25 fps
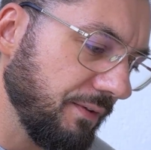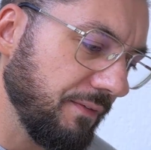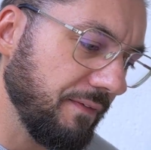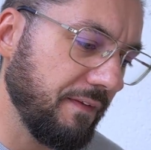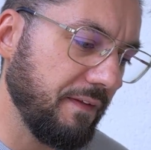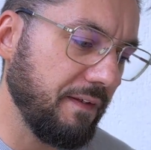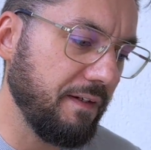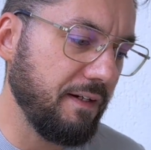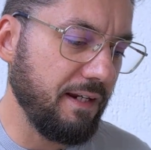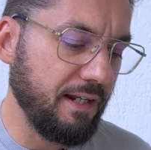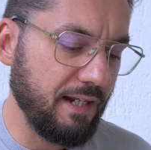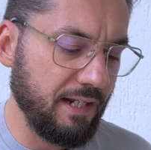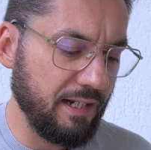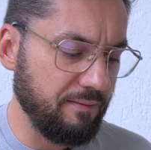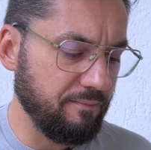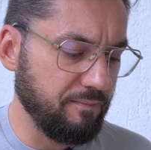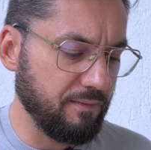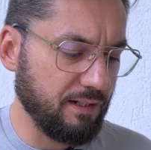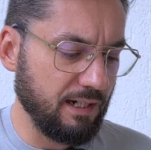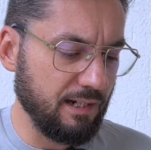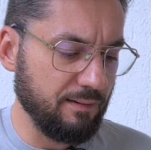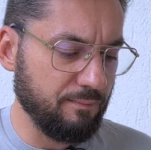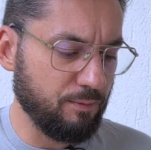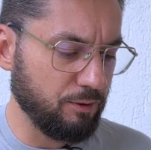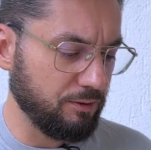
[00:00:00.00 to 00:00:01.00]
the name
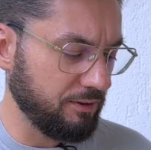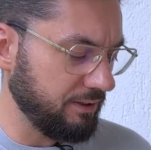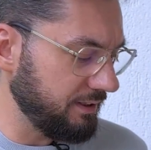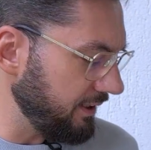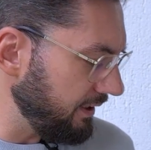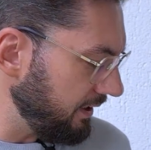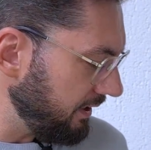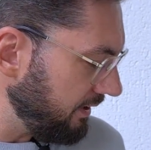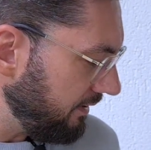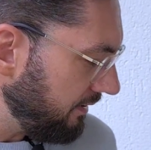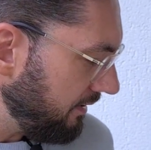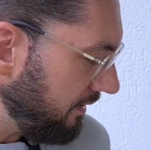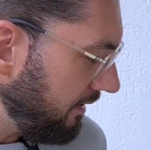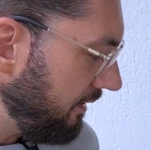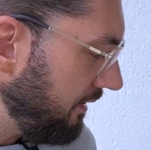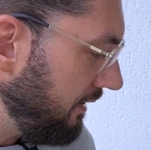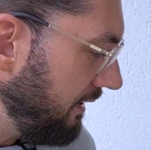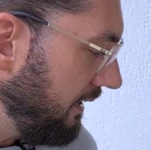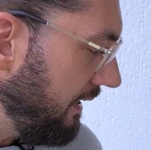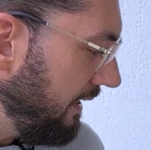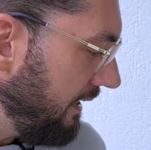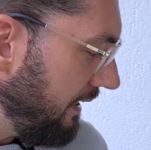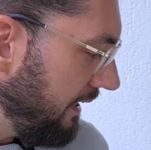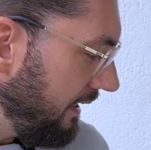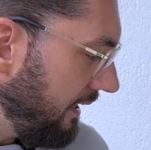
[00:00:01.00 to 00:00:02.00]
Cabotine,
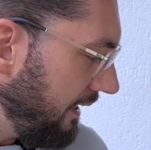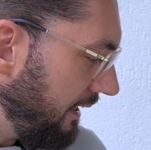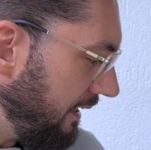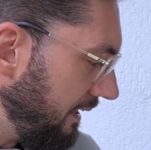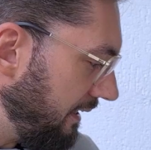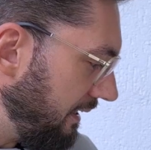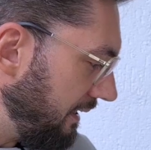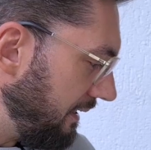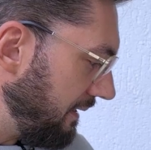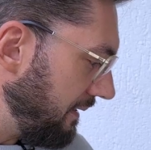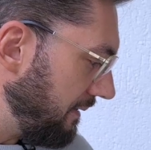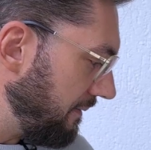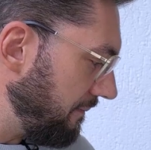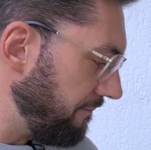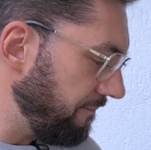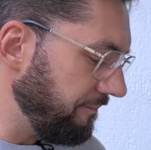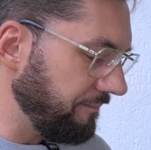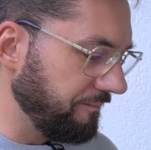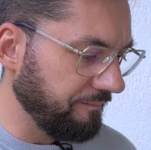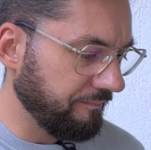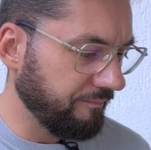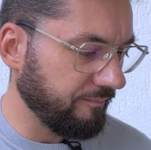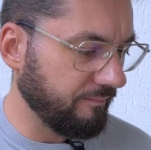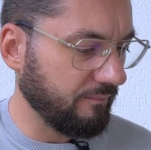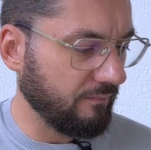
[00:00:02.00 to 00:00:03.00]

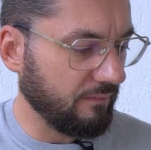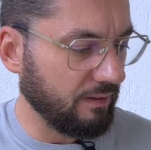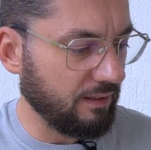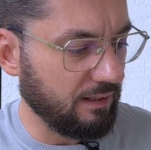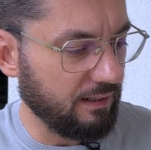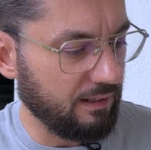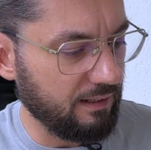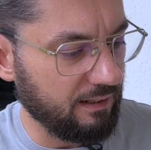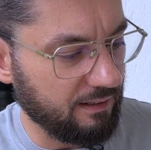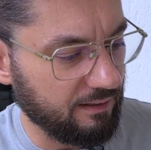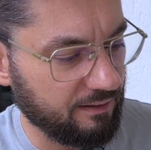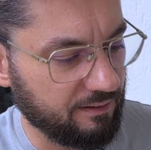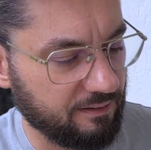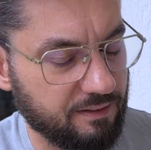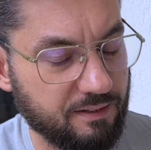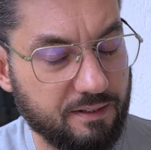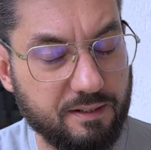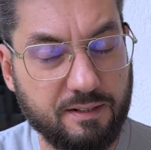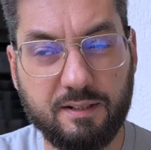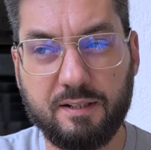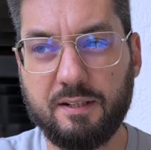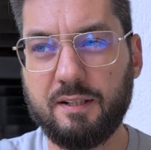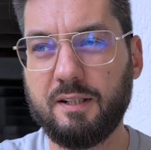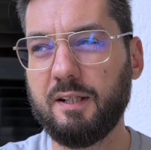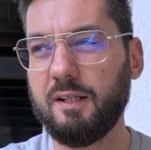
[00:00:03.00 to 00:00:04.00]

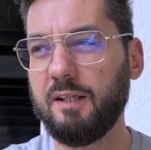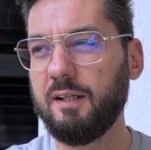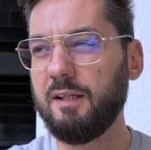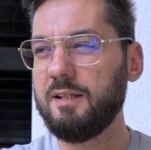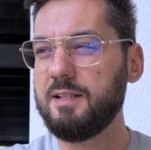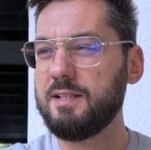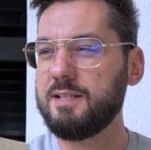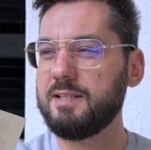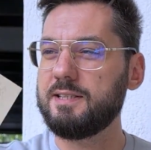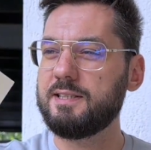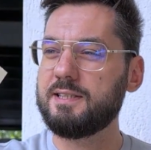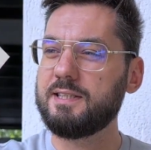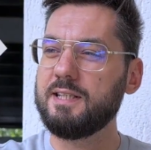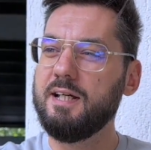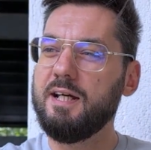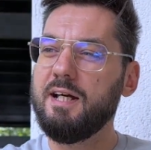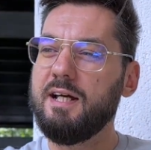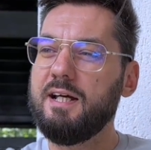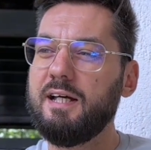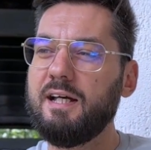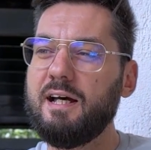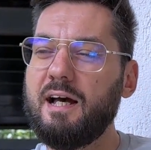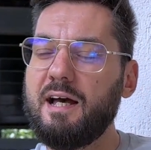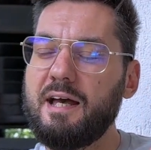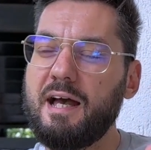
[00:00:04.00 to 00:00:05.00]
it is,
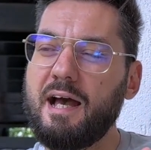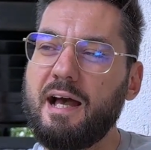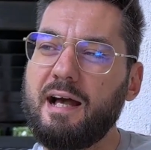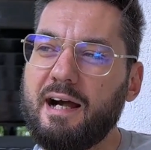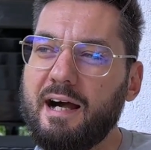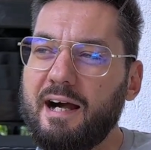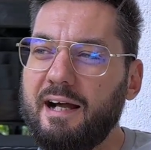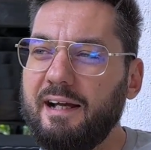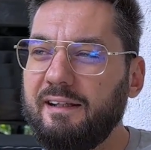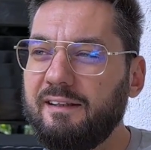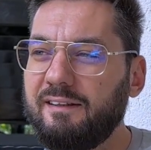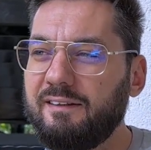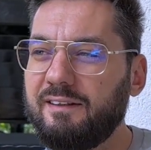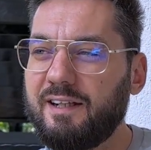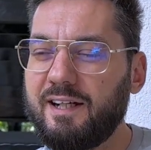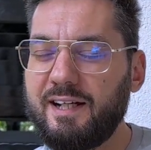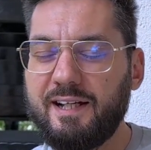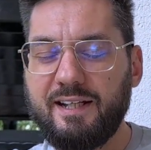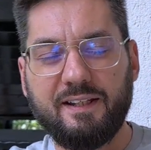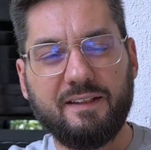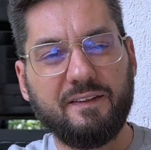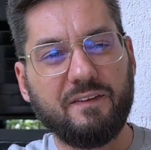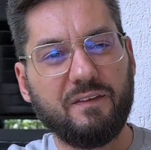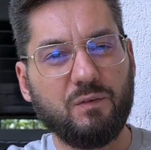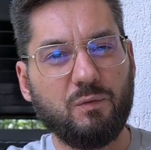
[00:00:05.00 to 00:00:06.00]
I
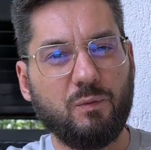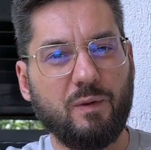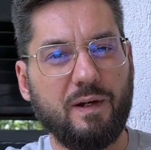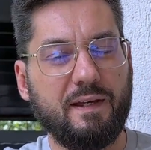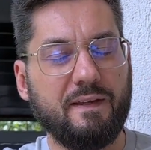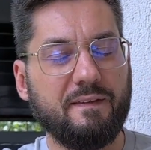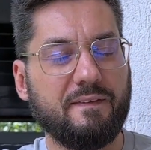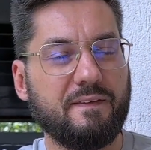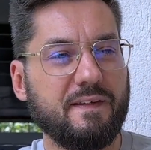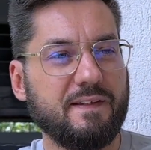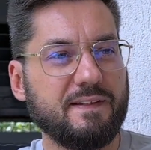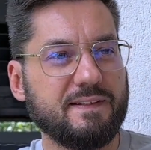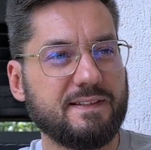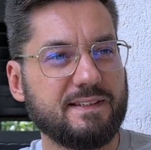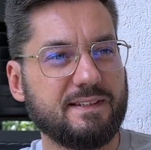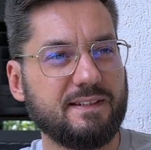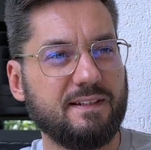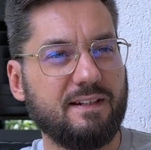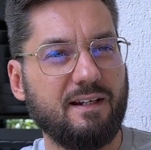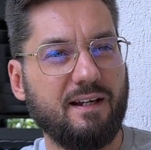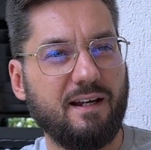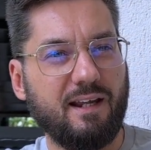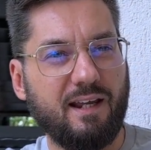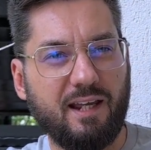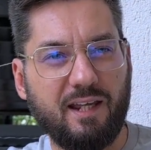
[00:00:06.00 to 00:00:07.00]
like the way this
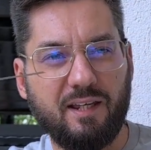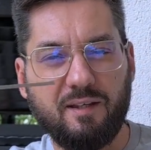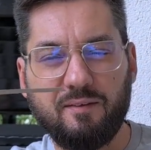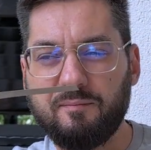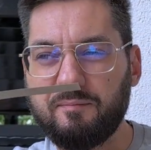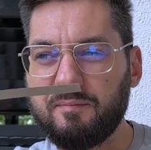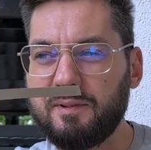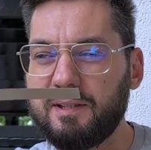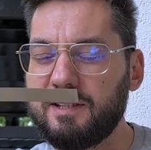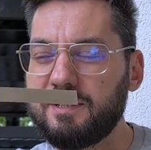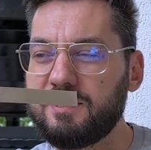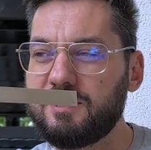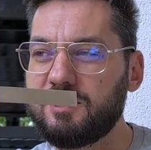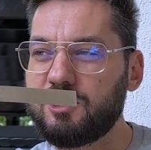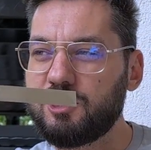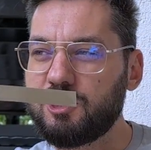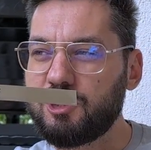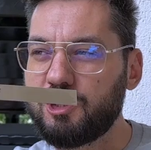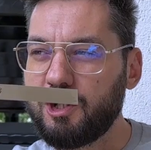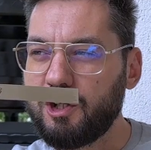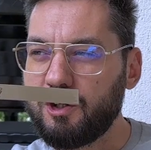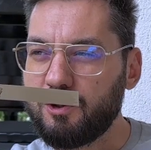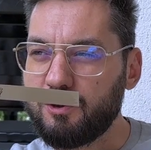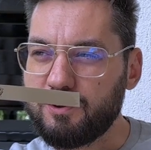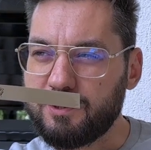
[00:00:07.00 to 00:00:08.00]
name is
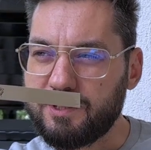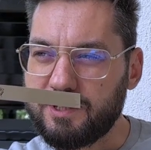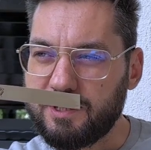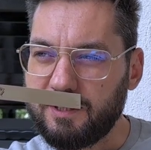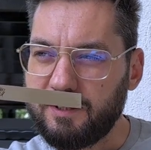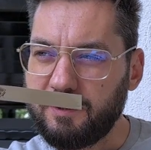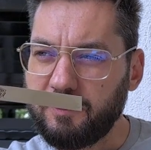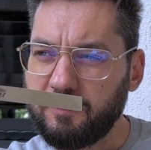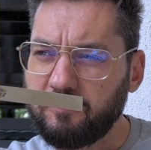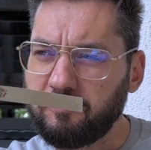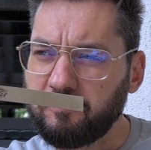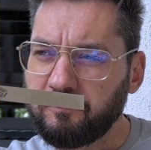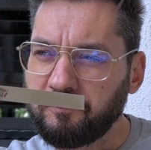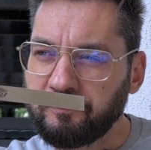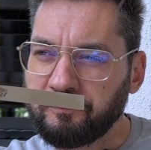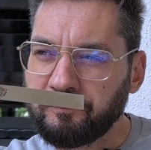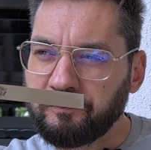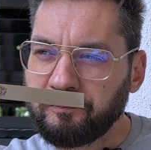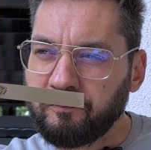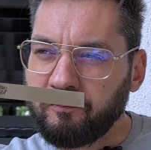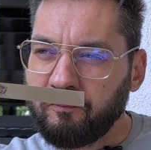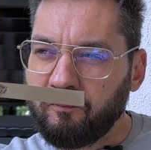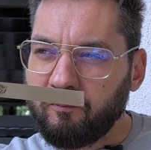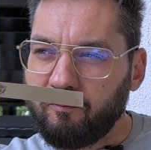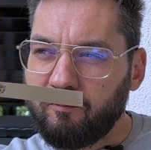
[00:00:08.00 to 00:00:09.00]
chosen,
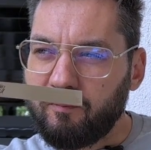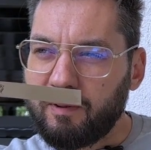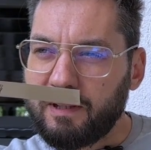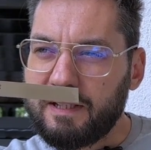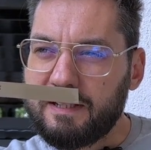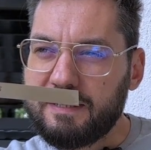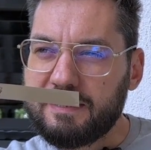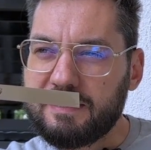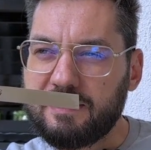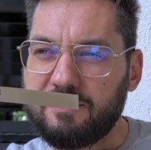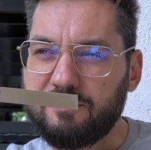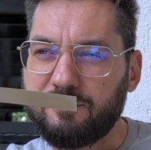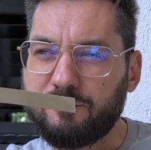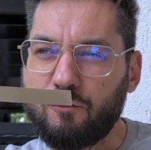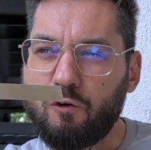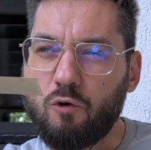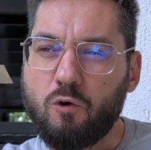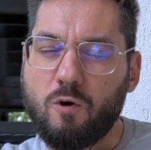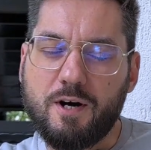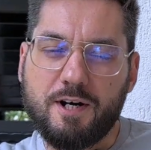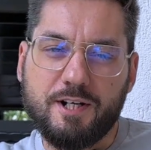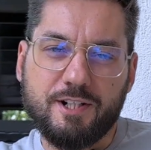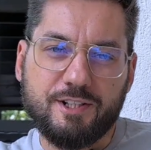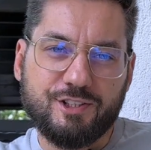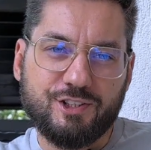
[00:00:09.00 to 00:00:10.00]
because of
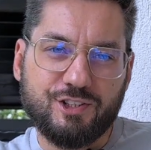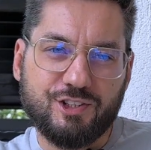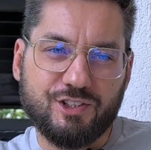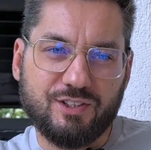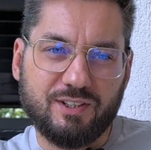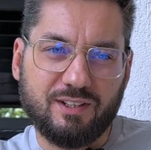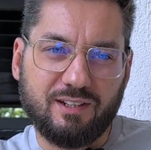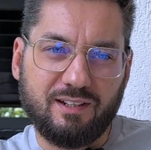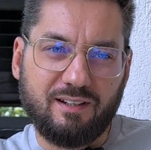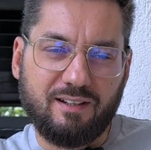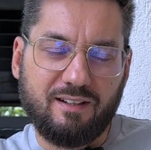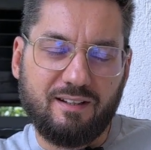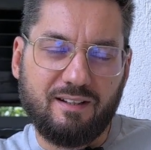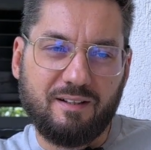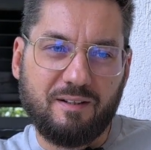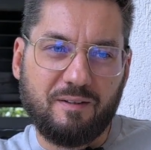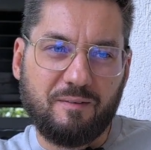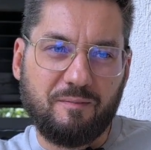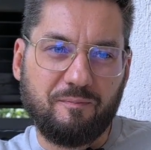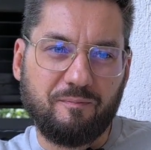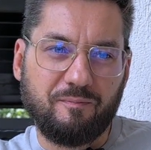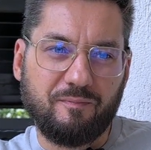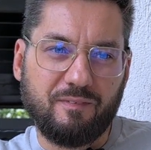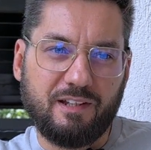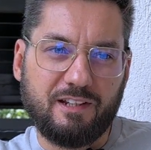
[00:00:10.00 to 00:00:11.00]
course
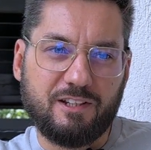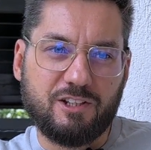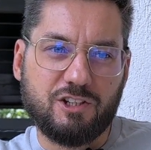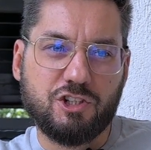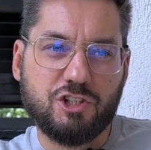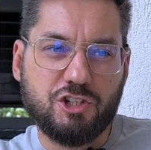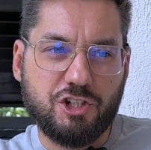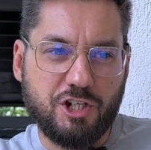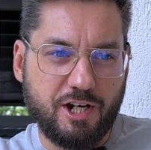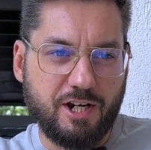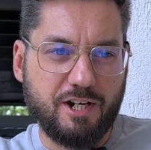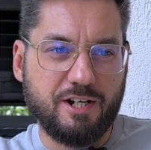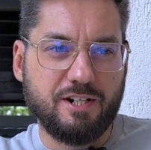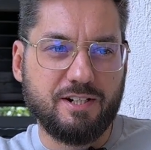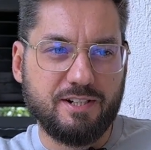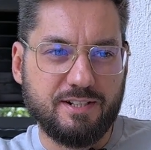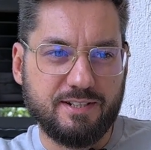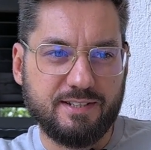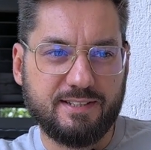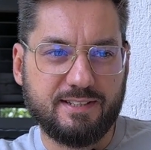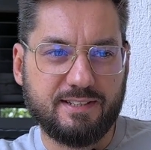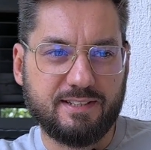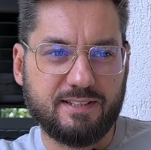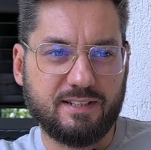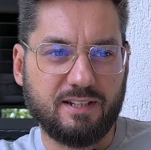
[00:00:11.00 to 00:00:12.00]
it
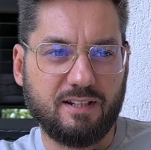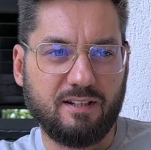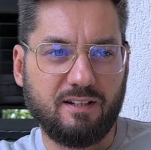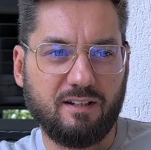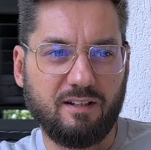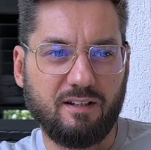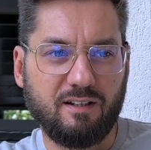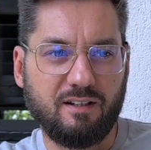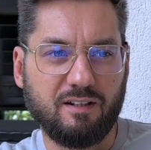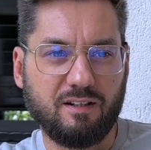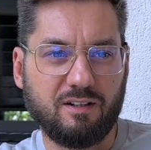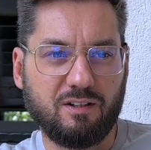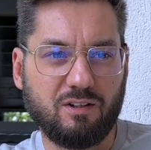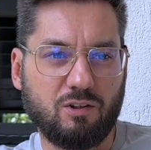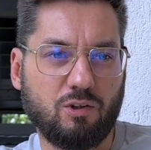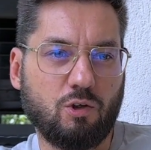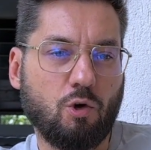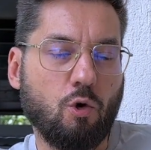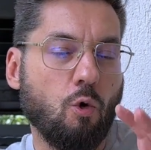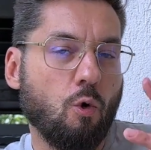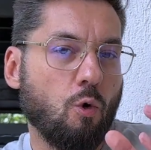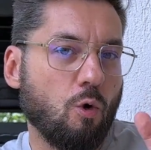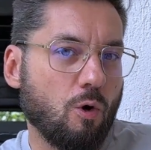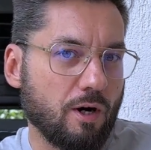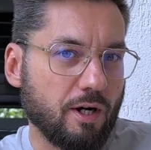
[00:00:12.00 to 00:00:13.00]
shares a
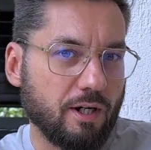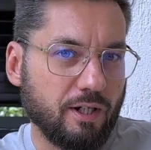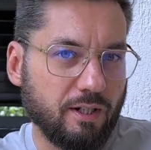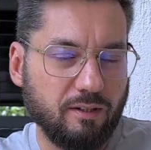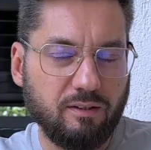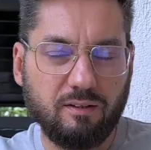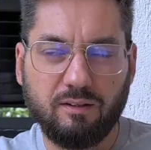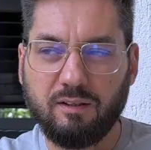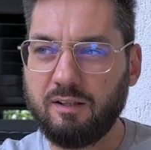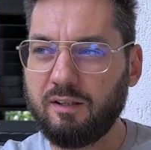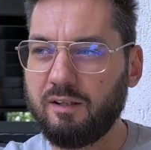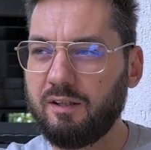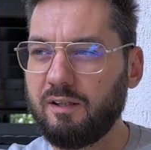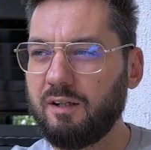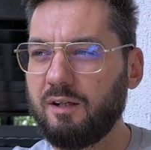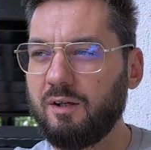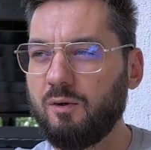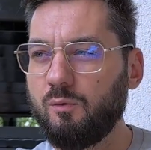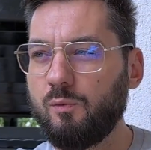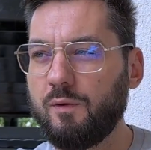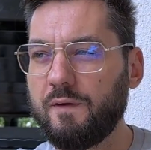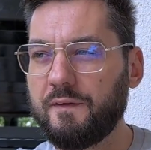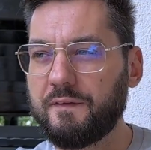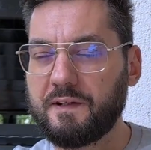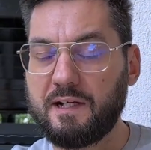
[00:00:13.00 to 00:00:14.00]
core
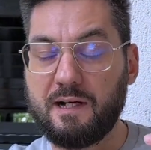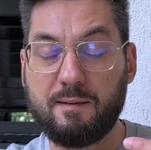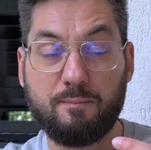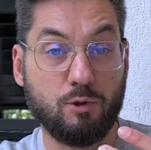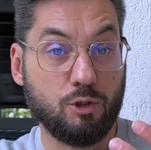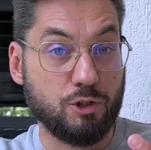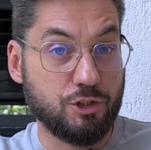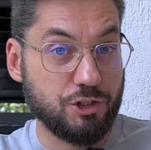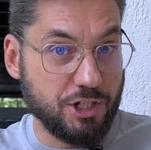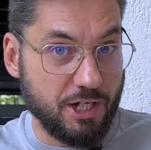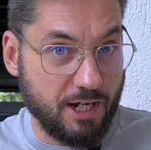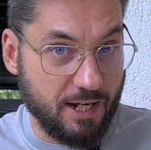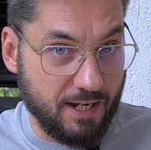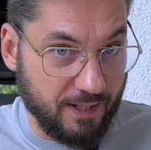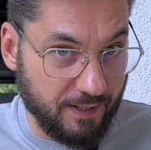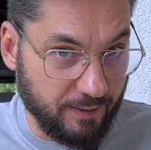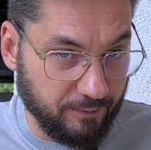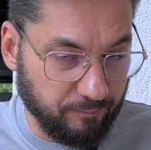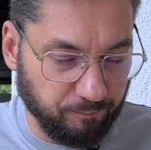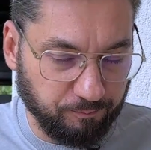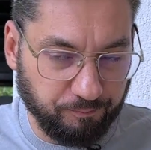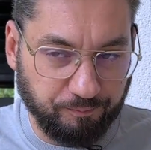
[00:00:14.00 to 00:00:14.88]
with Cabochard,